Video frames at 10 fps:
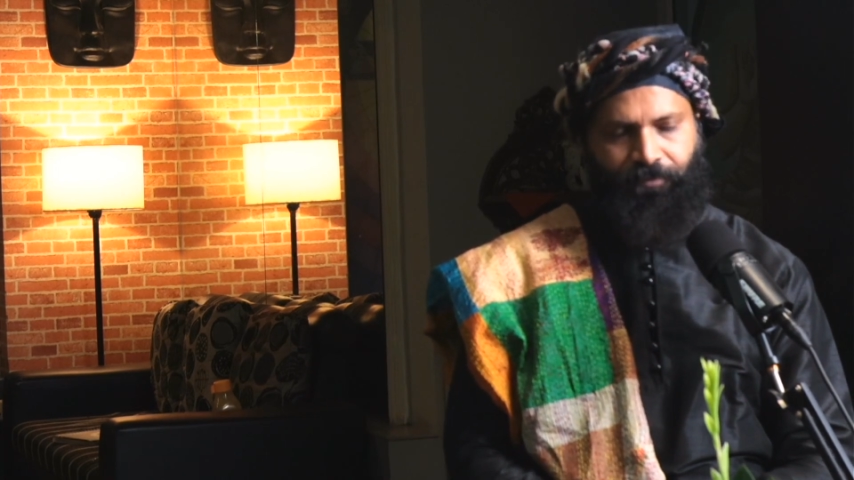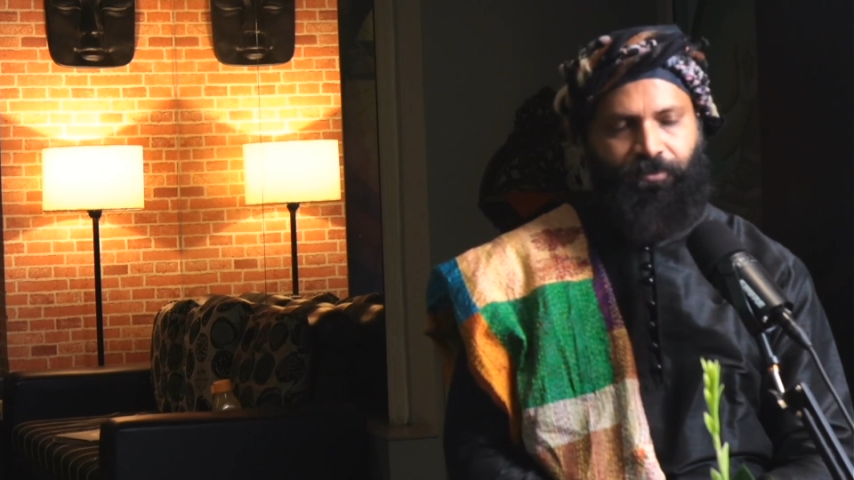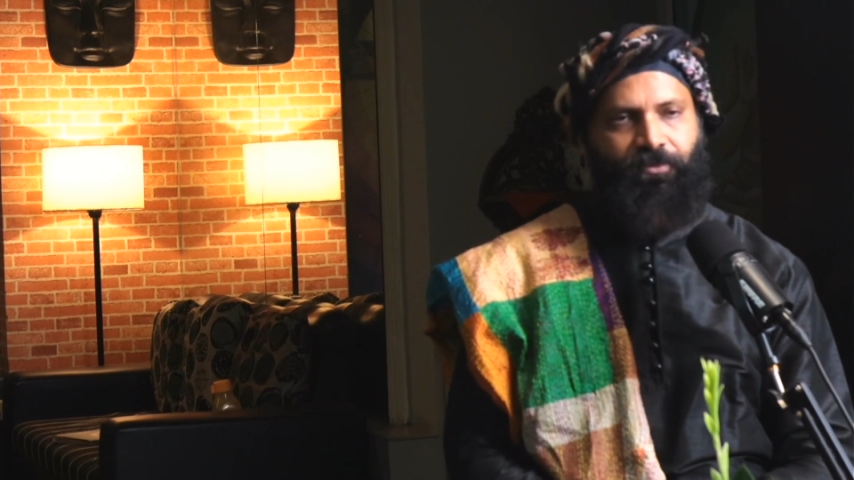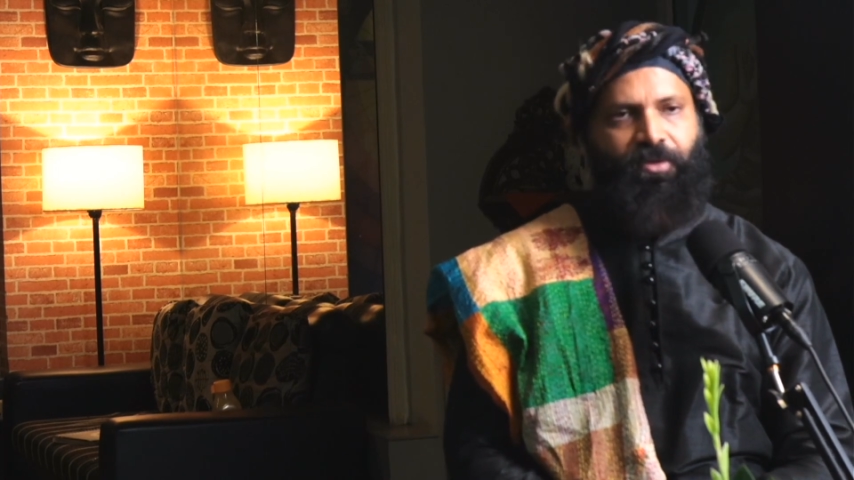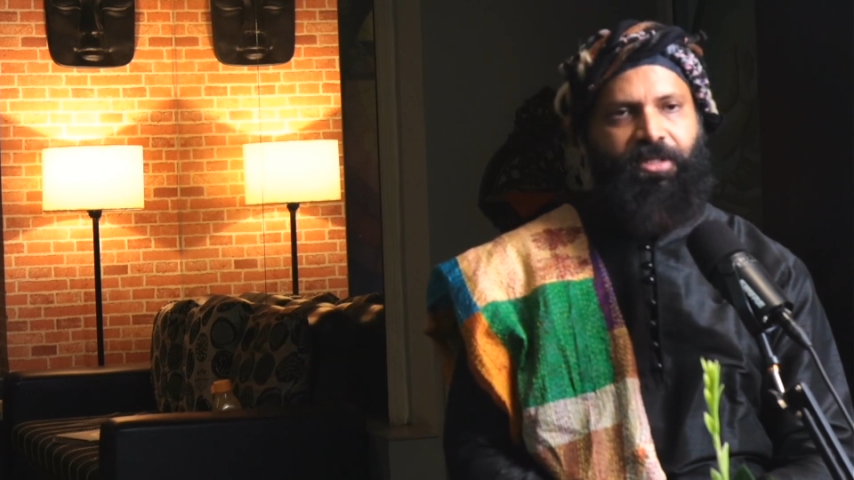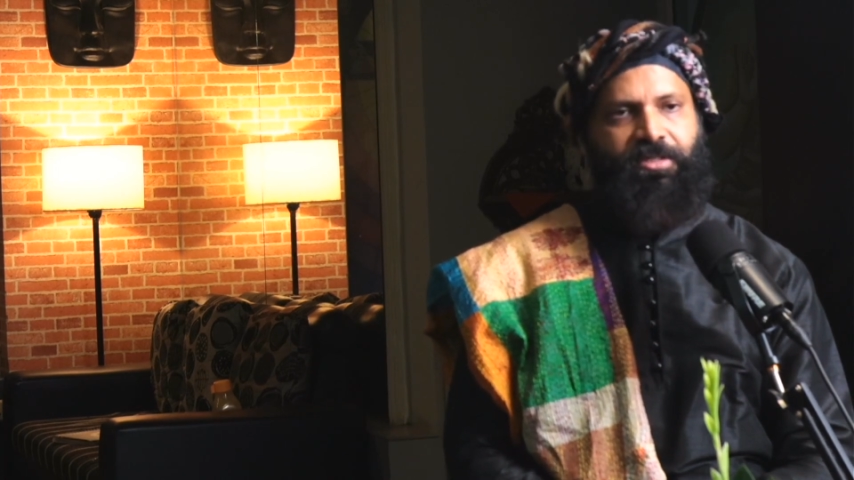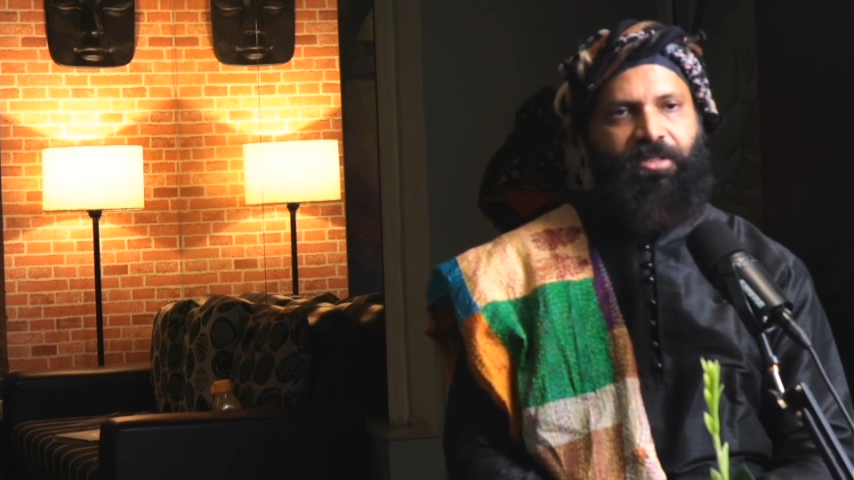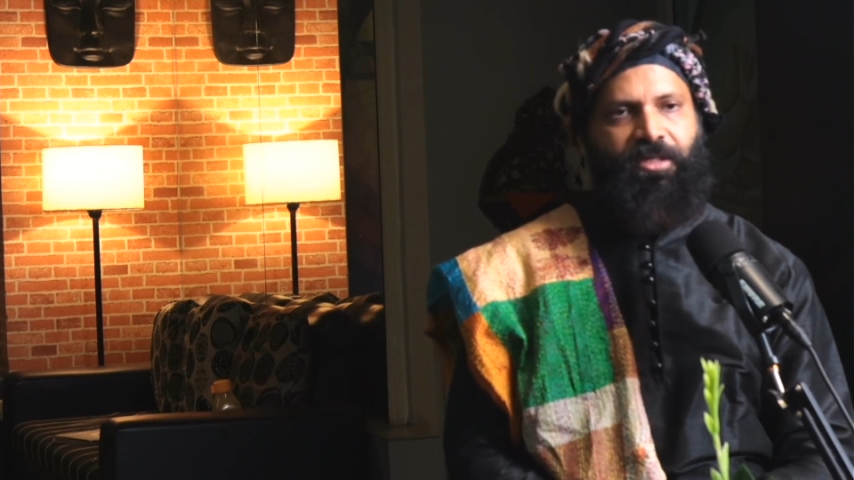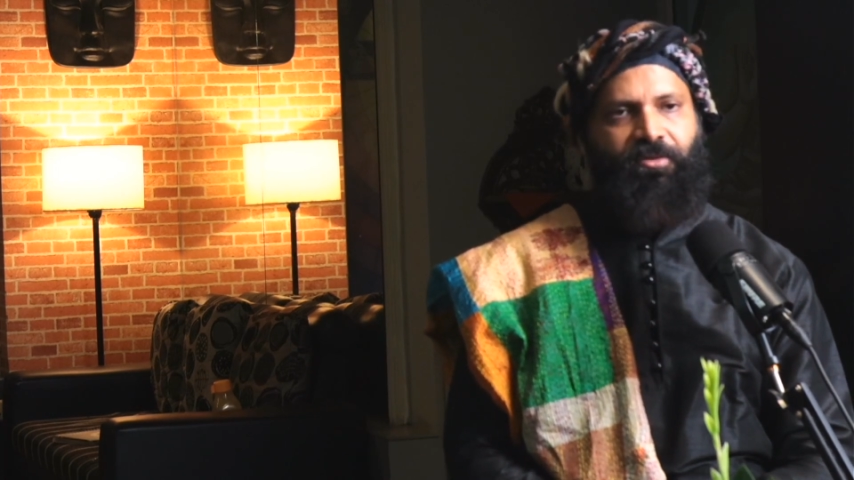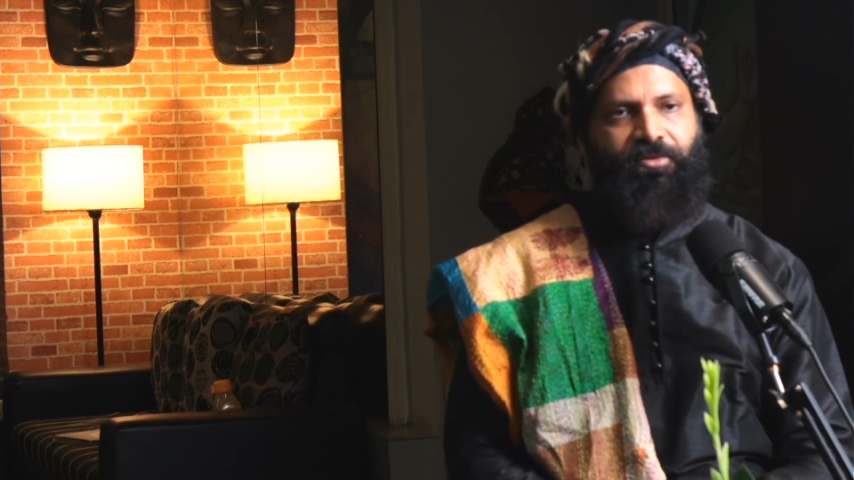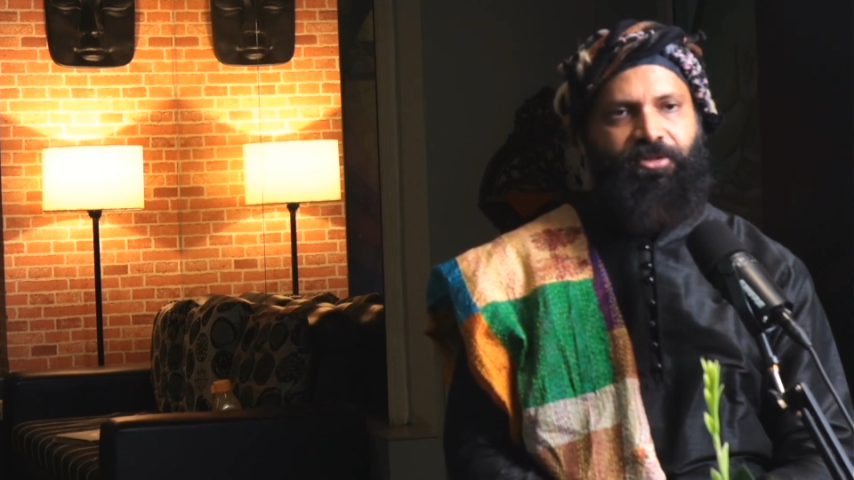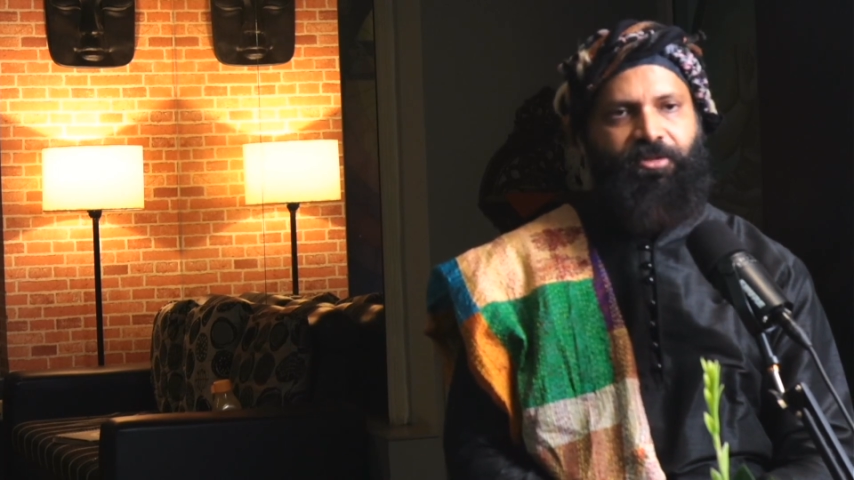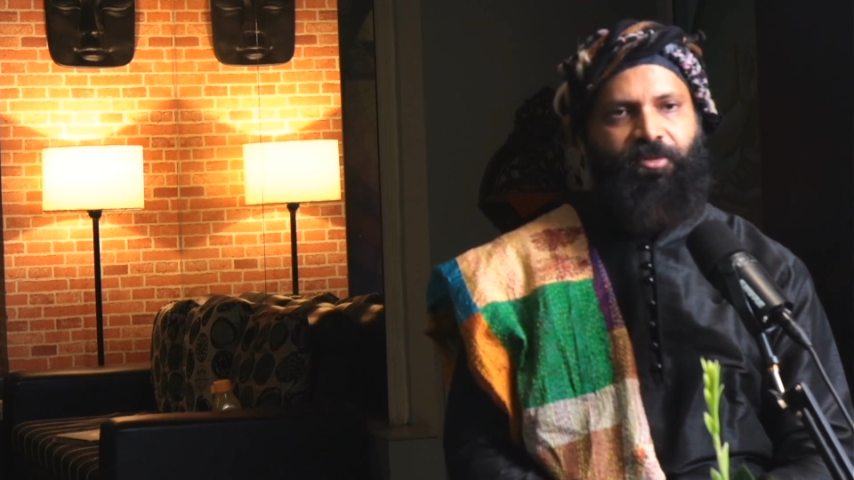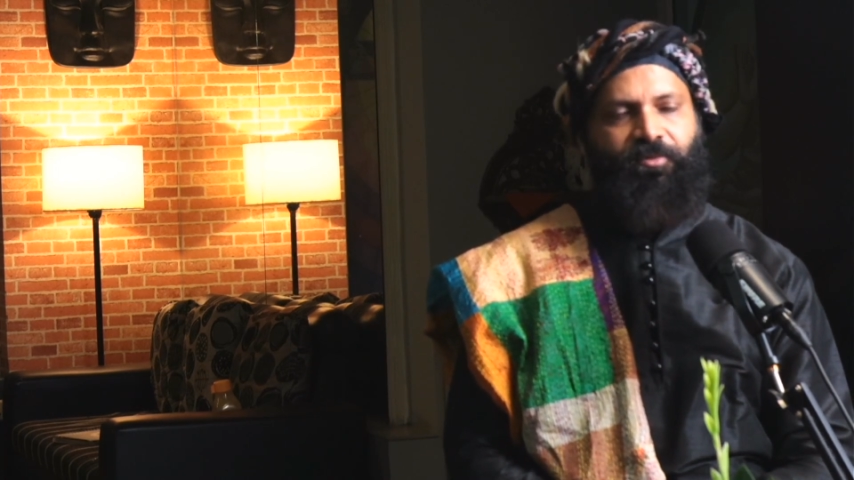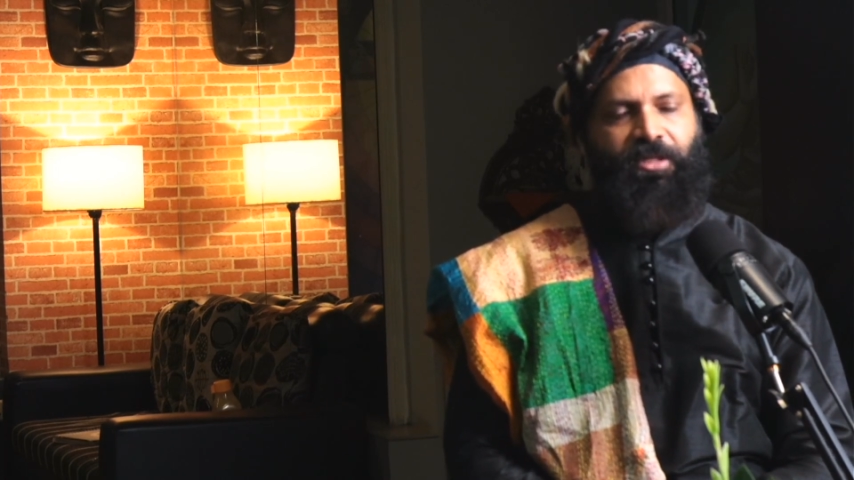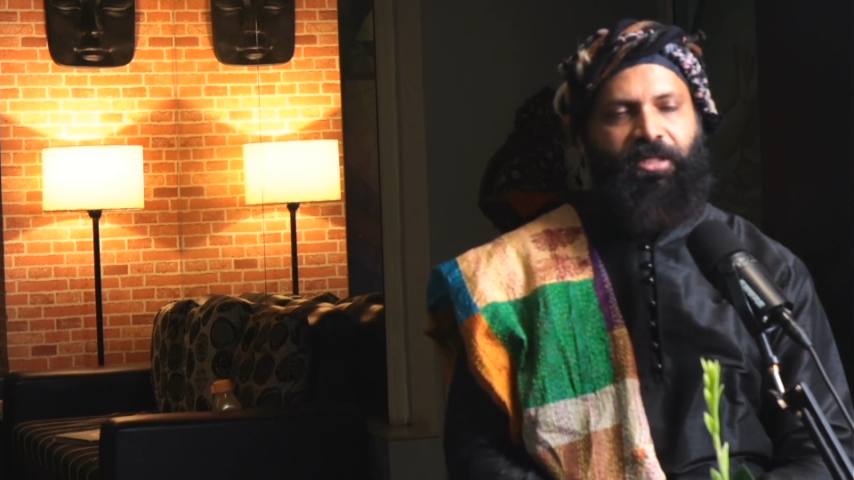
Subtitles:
What is the outcome of that?